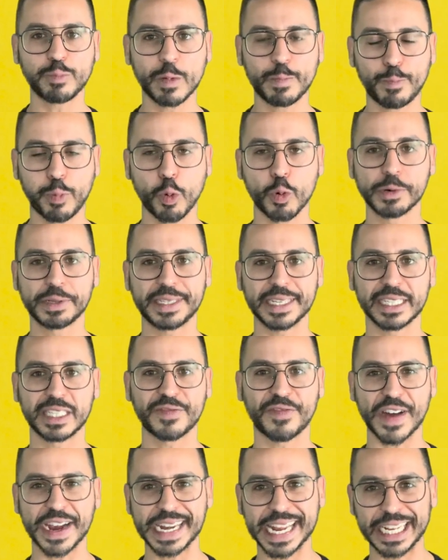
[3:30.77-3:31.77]
reports its
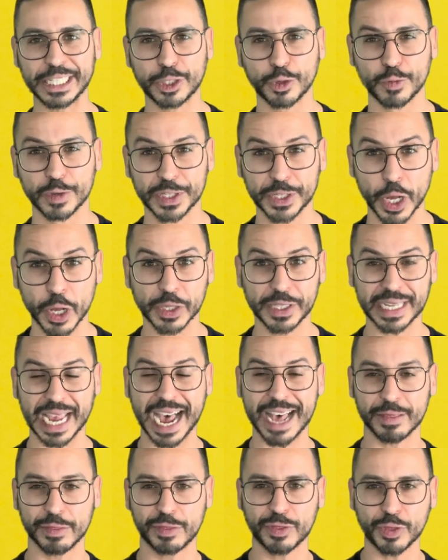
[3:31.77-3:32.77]
financial results
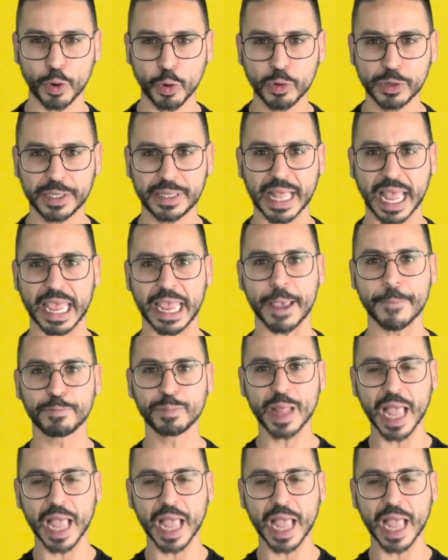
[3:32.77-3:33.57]
on Thursday